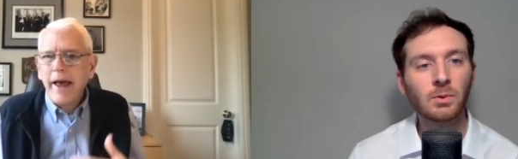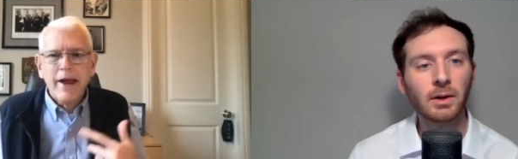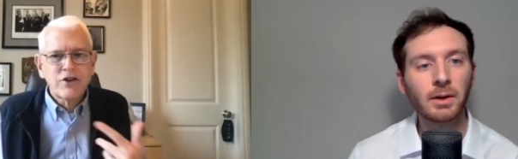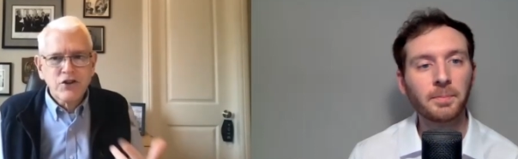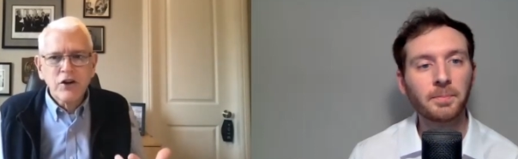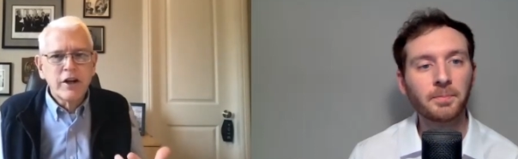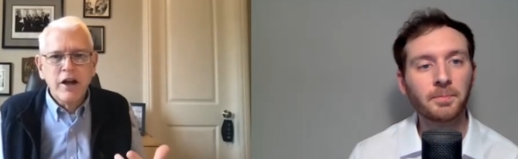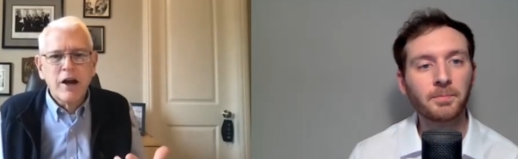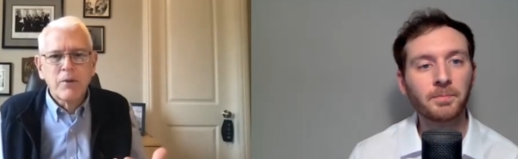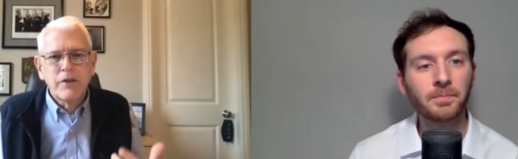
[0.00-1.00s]
Speaker 1: right. and certainly
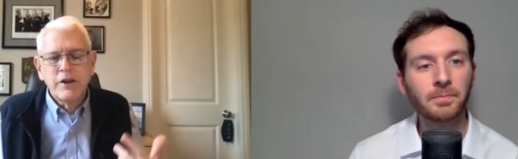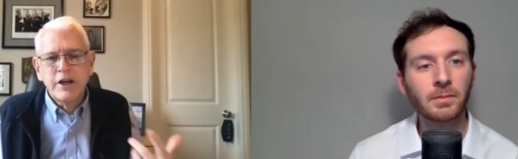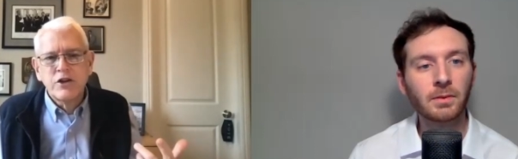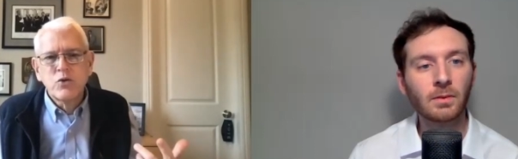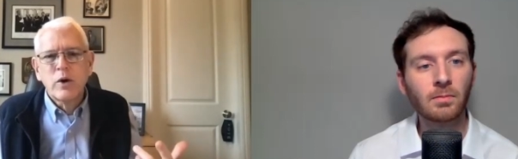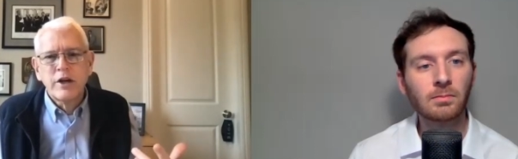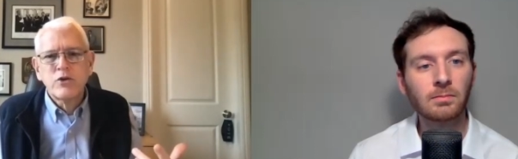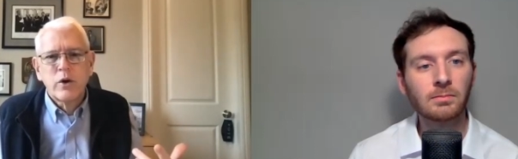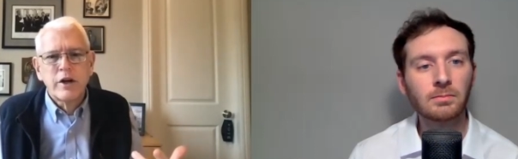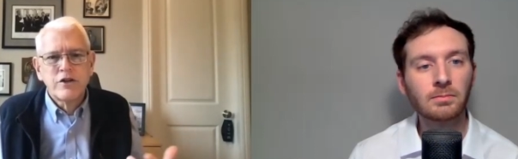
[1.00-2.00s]
not what they did in
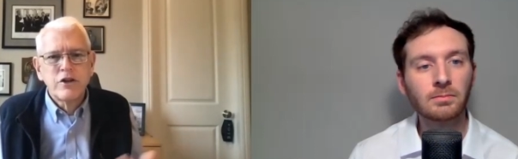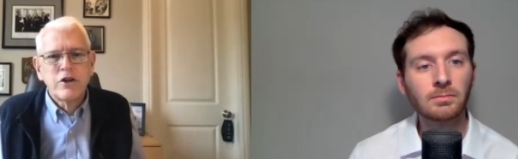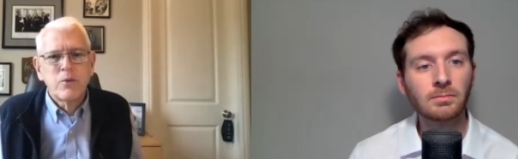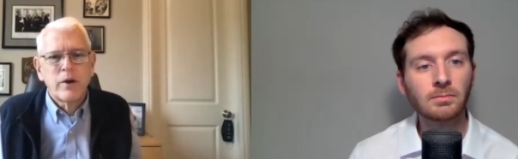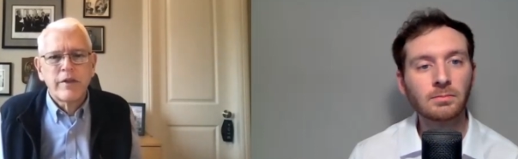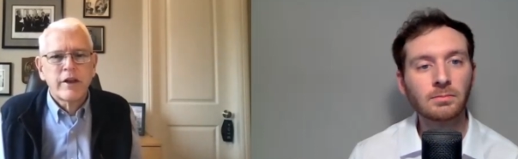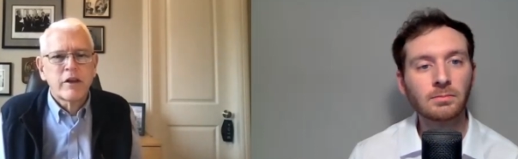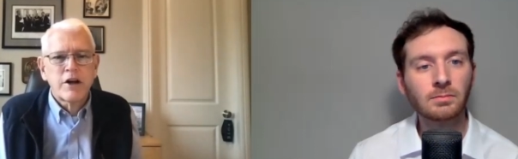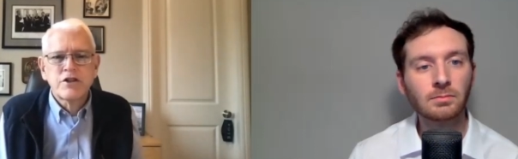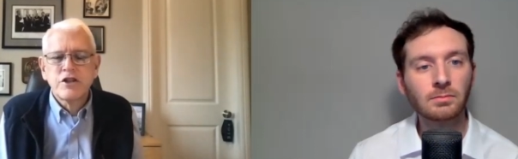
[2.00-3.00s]
2022 when they
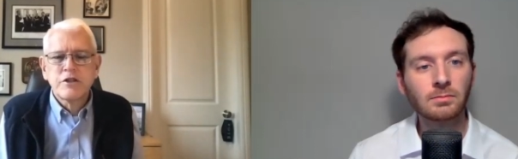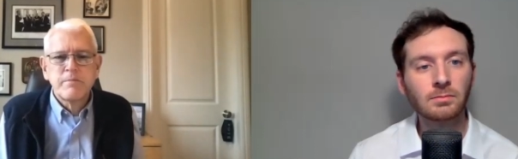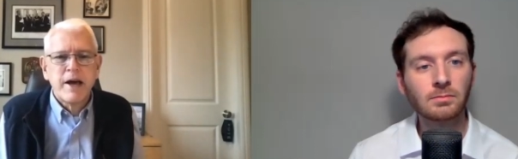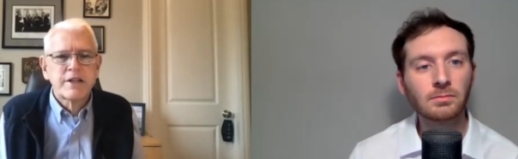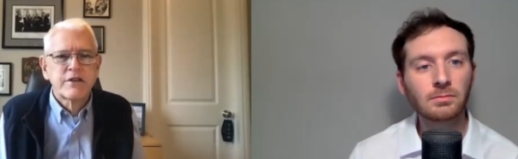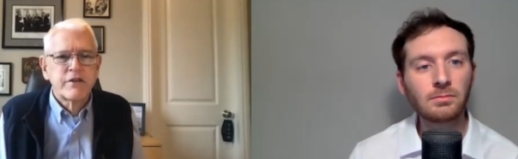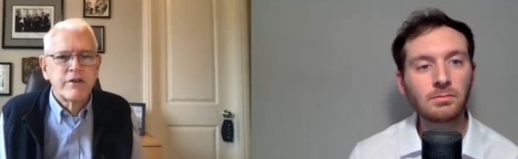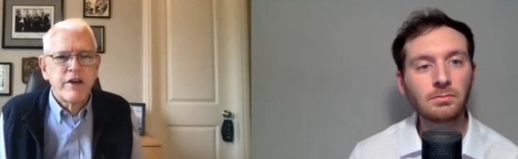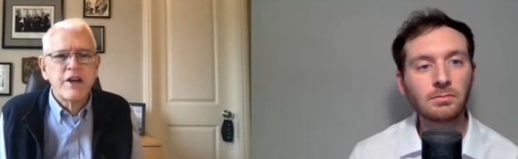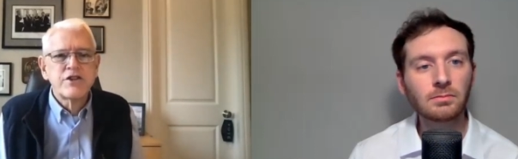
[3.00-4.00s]
launched this massive
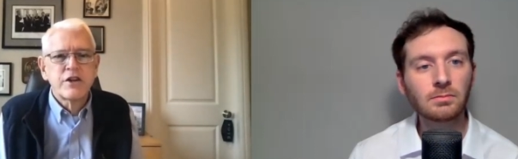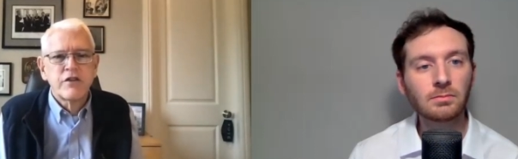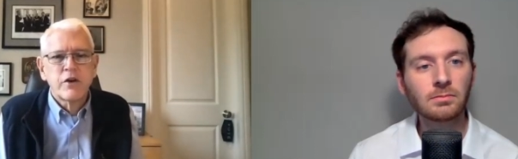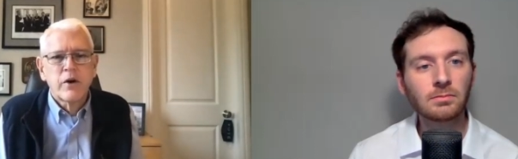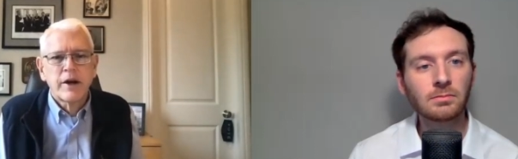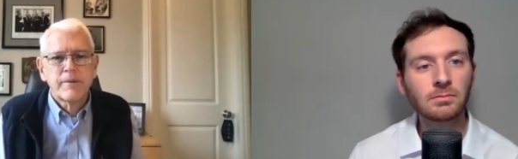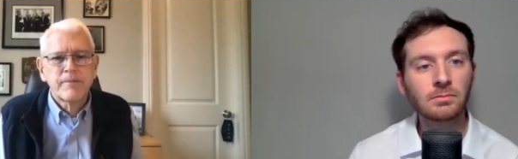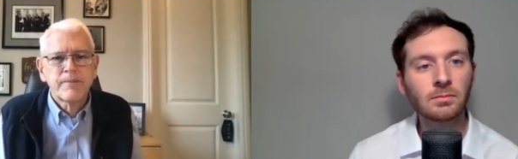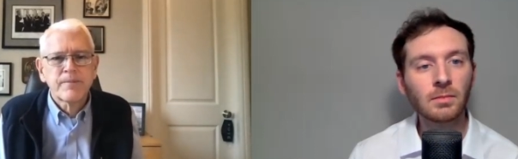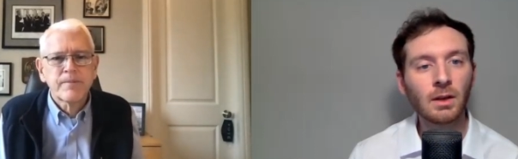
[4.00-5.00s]
invasion of Ukraine.
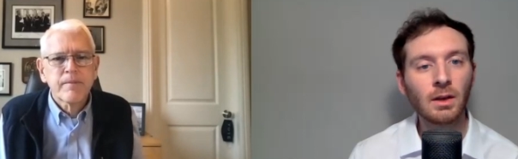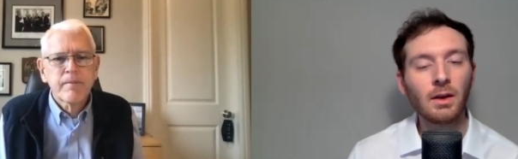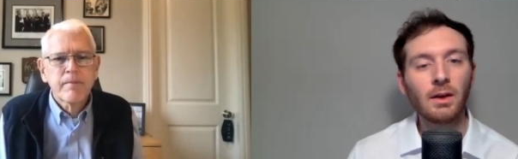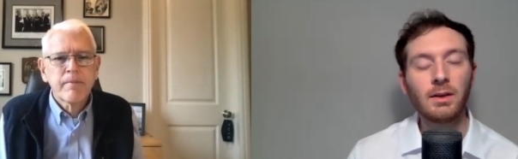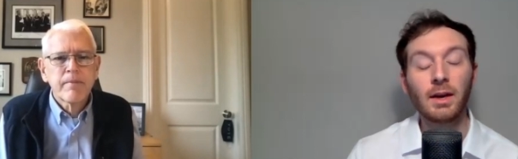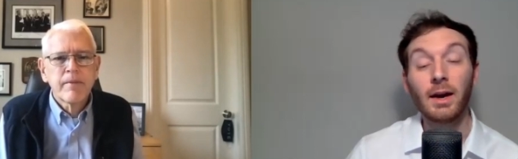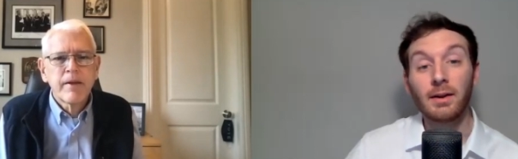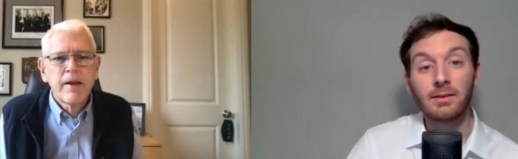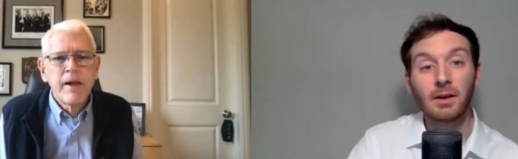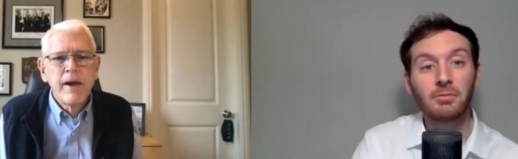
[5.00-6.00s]

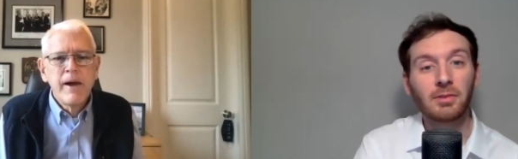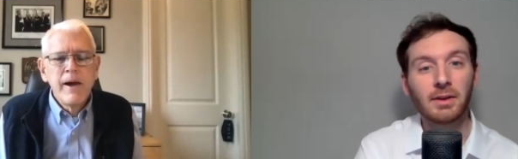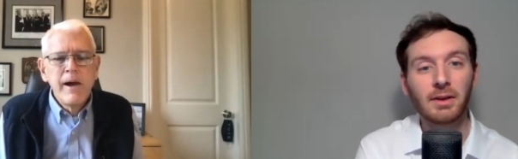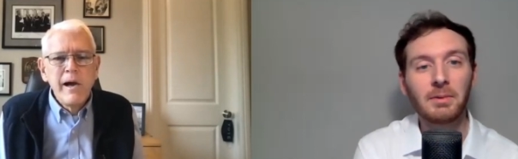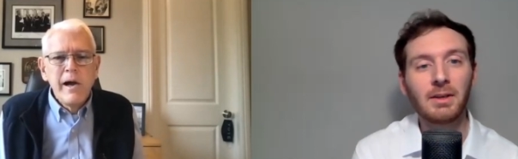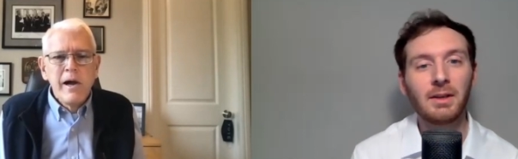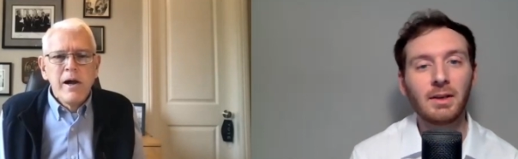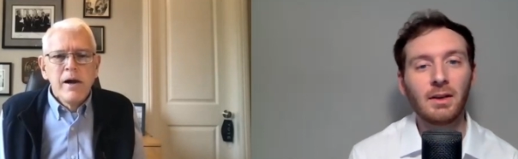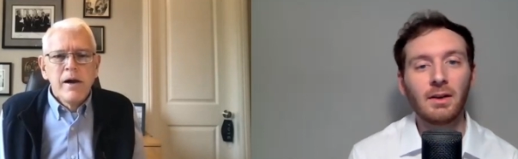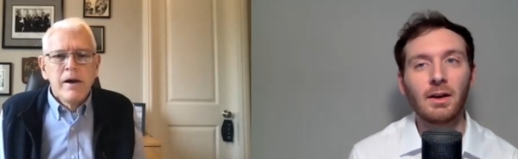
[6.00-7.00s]
Speaker 2: Yeah, definitely. I mean,
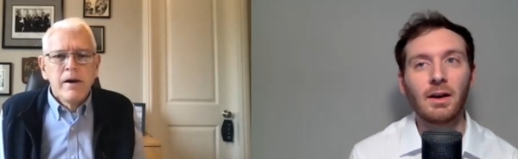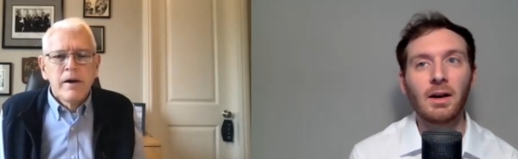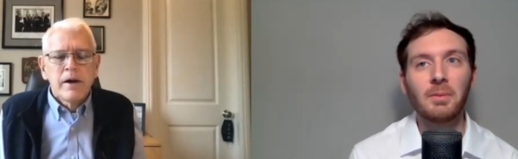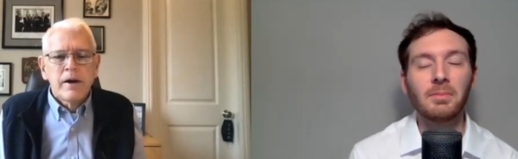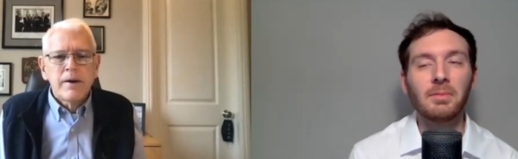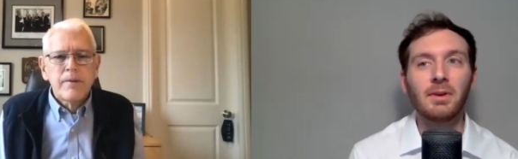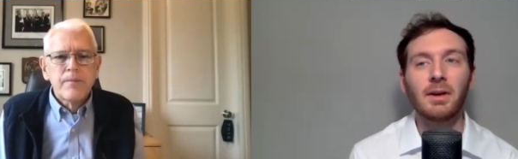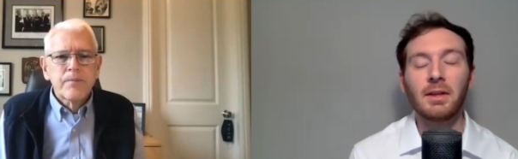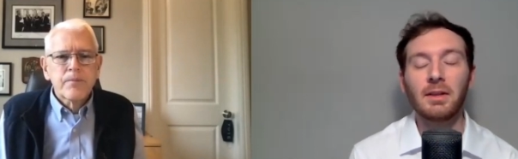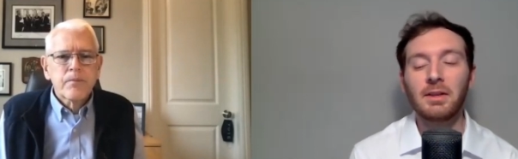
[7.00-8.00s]
um,
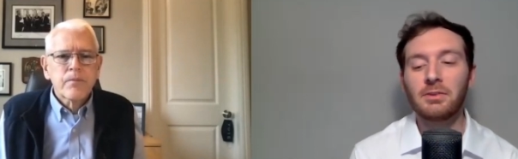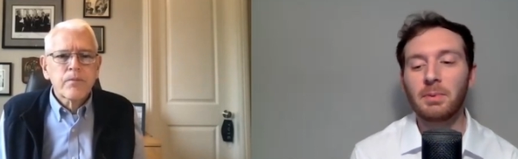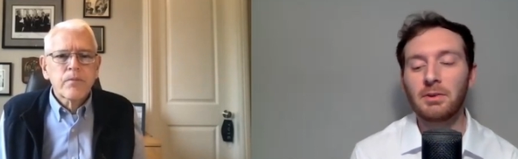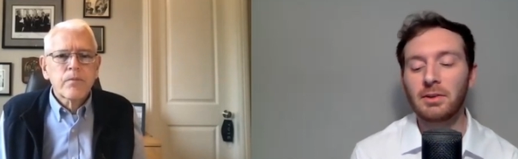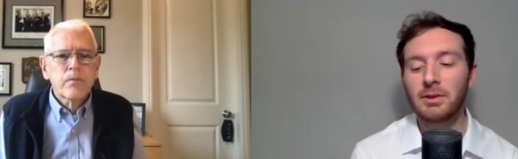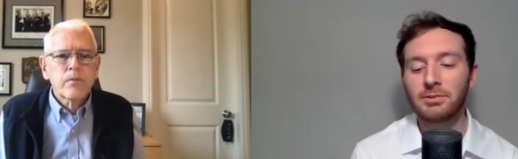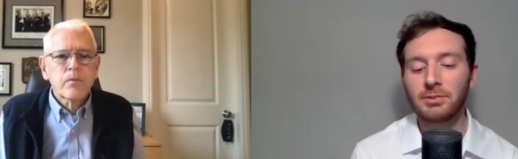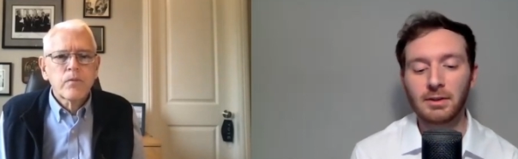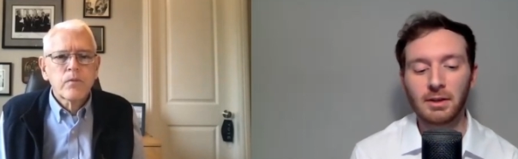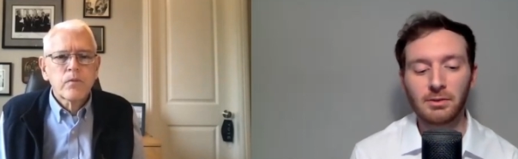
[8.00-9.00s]
and especially
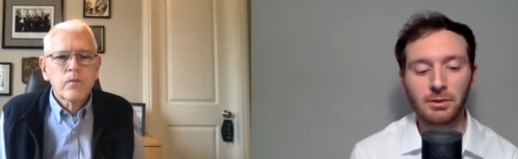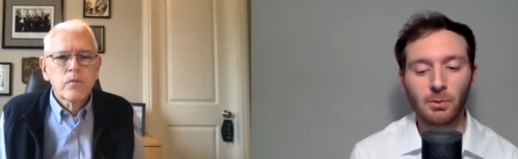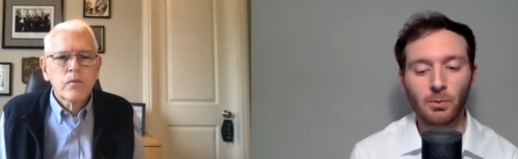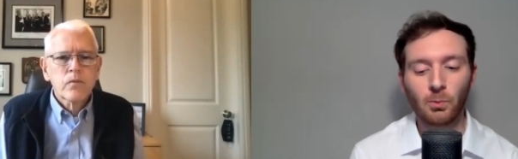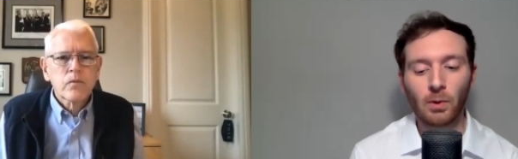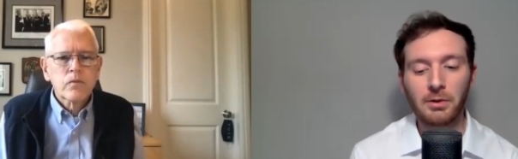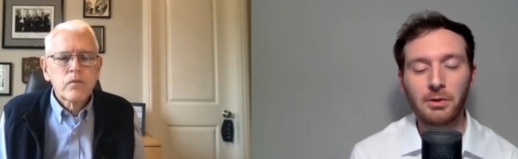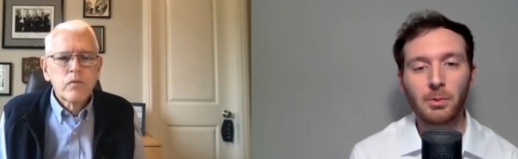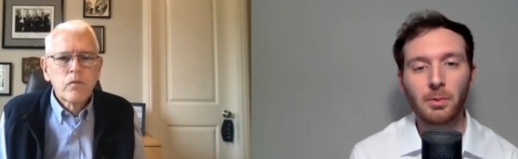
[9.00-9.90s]
interesting then, you know, while you